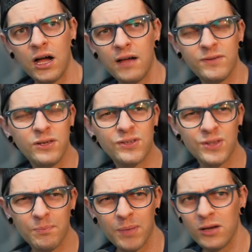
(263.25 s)
I've used
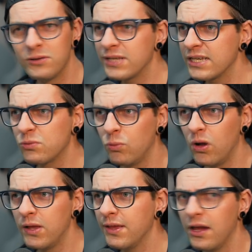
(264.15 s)
the Bose
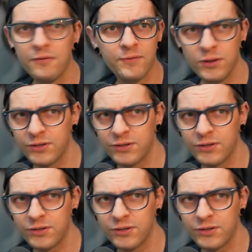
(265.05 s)
S1 a few